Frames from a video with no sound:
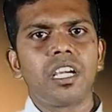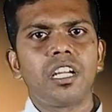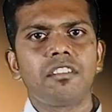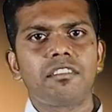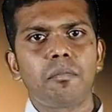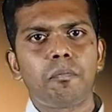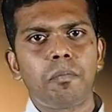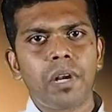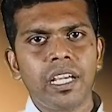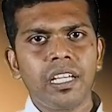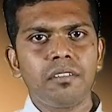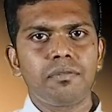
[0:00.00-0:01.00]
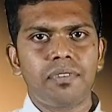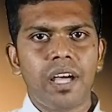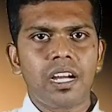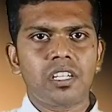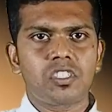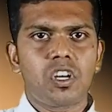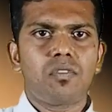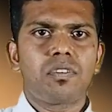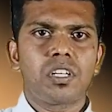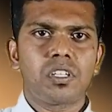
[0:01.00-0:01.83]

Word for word: It is a plain fact of